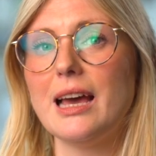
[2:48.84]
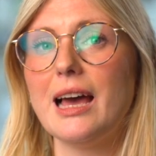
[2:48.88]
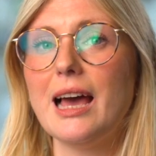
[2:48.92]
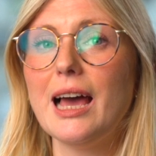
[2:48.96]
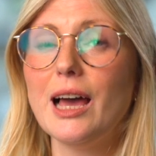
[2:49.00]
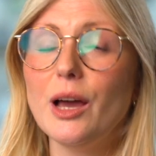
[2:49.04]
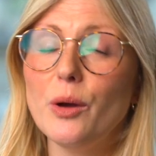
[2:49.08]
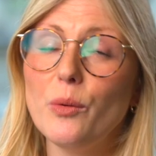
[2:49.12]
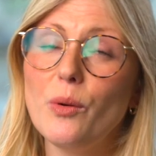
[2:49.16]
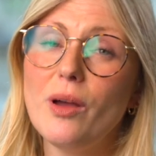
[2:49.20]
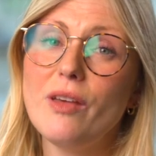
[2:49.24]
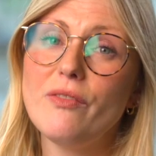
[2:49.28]

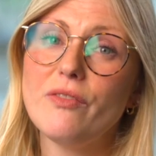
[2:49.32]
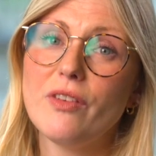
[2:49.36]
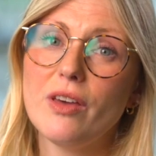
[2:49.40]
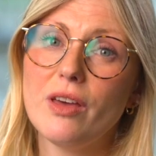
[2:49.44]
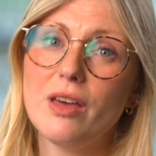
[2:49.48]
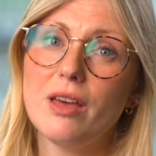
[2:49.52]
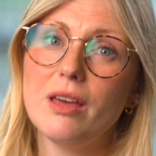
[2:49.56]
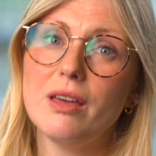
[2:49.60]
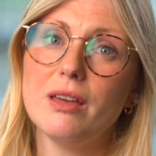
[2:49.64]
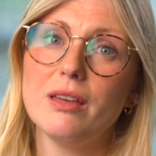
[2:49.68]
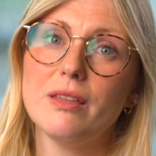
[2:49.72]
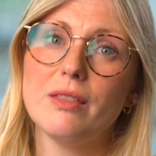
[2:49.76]

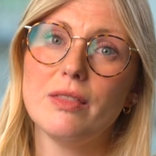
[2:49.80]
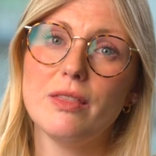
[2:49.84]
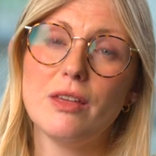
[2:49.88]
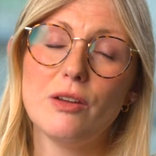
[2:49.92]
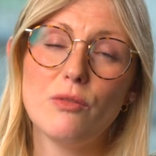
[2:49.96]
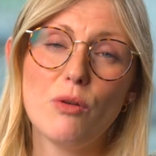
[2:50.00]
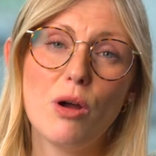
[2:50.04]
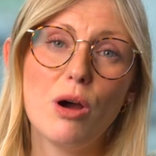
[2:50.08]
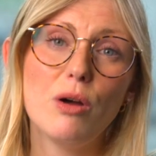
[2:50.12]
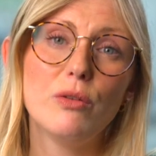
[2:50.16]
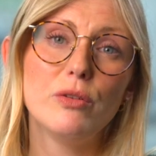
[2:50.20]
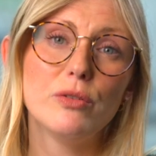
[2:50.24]
However,
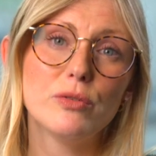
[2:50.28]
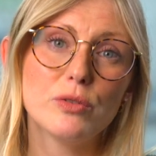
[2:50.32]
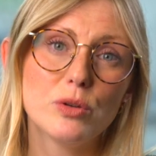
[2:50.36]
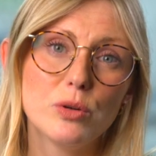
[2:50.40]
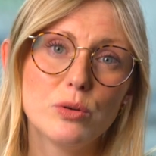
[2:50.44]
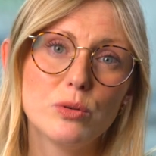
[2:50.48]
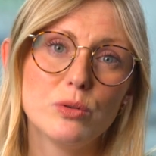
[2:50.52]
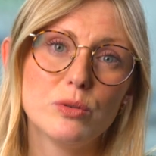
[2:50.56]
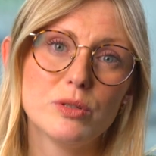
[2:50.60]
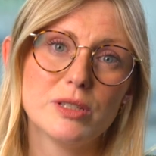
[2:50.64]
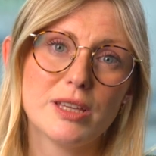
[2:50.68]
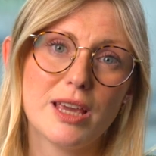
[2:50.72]
there are of
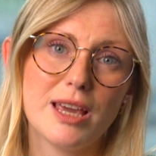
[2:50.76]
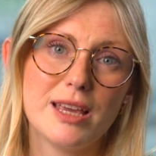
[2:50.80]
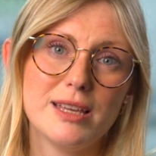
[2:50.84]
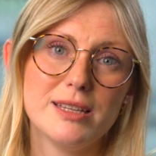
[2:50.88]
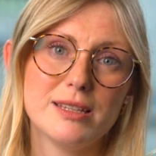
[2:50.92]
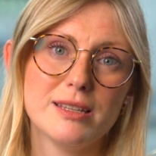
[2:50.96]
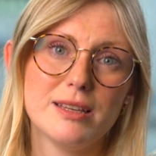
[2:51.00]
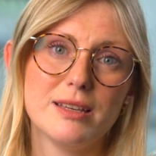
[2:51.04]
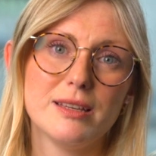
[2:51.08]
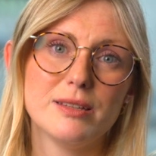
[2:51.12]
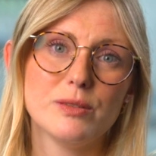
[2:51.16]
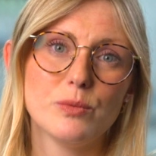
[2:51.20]
course
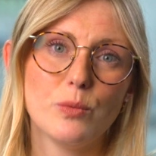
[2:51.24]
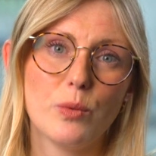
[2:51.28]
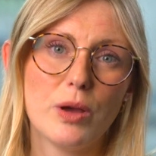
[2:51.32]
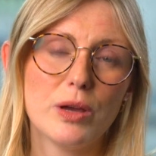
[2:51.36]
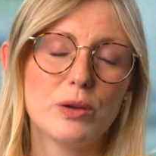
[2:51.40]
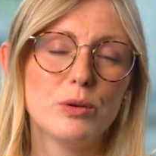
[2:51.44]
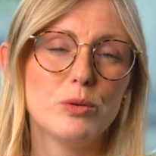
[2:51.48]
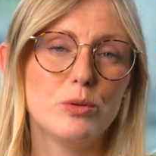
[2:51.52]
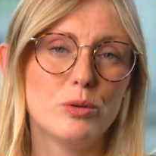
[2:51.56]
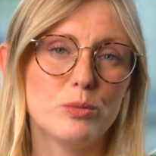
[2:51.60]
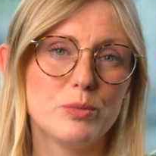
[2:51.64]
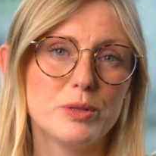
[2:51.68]
cases
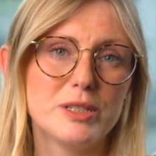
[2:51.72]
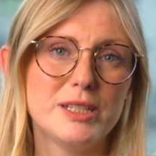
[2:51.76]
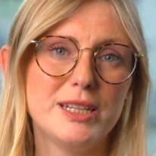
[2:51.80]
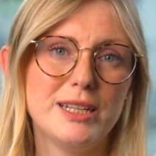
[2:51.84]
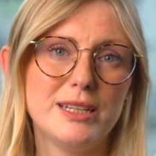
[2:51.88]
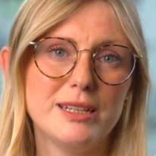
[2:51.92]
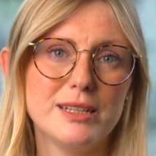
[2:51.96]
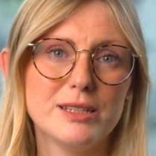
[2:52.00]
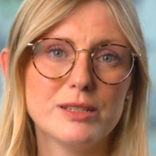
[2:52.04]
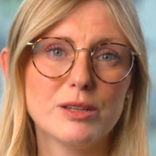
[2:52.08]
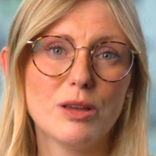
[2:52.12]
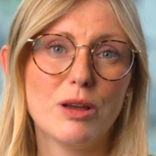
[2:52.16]
where court
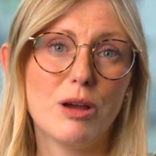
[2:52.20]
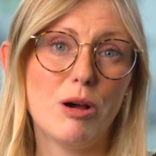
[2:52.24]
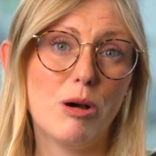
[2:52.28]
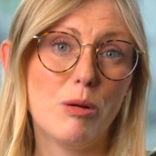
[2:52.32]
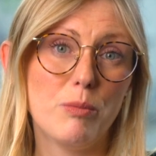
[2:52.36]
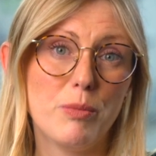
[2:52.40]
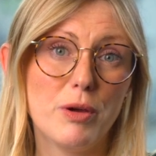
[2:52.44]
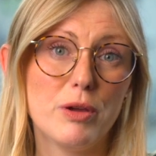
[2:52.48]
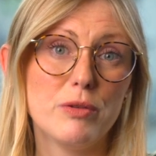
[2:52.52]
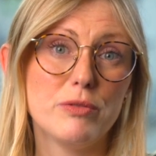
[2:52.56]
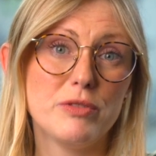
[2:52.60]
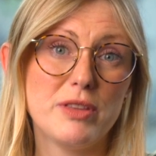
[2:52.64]
proceedings
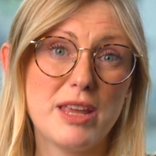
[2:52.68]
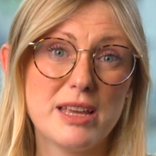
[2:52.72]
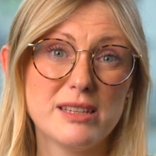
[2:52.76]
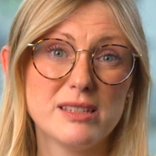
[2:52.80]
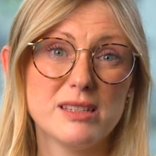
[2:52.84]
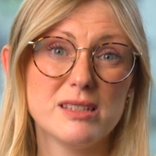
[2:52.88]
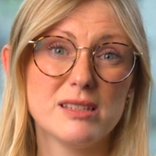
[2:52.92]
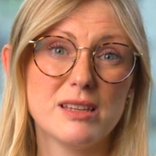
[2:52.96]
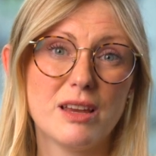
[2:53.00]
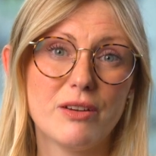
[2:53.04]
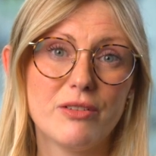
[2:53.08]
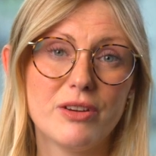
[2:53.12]
are both
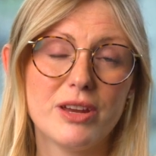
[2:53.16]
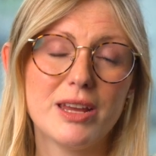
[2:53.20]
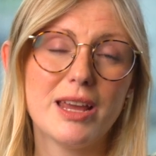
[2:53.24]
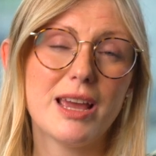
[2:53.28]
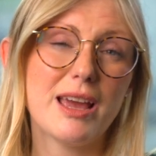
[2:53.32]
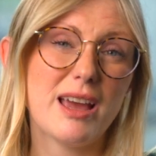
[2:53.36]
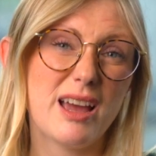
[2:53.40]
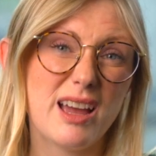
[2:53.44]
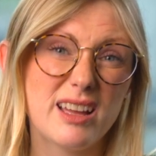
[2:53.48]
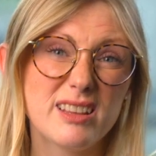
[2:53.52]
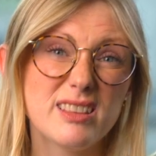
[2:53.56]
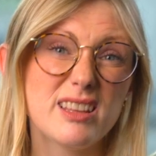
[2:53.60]
necessary
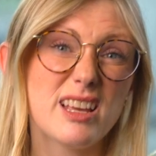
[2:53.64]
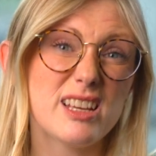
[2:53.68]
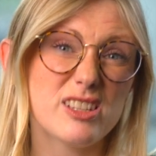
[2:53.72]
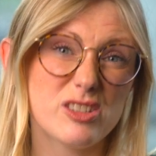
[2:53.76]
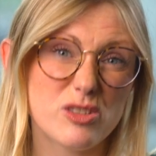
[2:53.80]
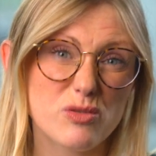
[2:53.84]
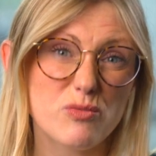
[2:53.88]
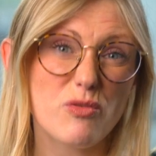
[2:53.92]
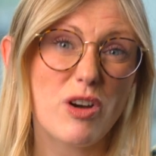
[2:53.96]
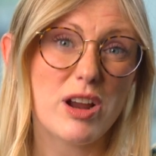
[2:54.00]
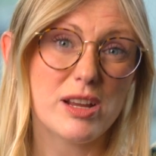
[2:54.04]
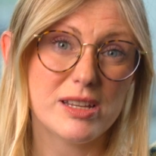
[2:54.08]
and
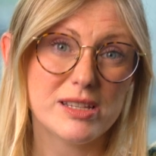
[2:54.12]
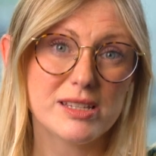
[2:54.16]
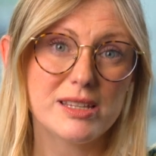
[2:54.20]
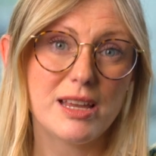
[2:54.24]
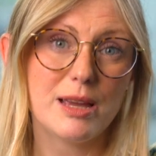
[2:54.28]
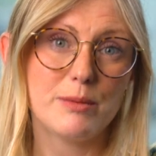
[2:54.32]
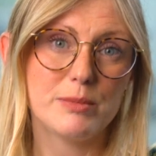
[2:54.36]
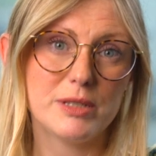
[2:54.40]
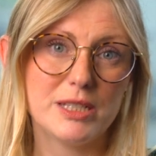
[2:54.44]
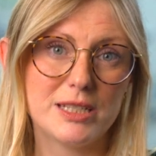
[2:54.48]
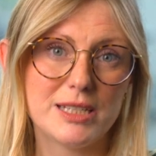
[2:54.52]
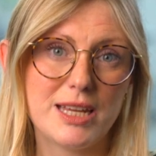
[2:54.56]
that's the right
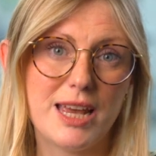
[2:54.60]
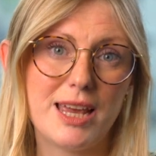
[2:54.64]
step to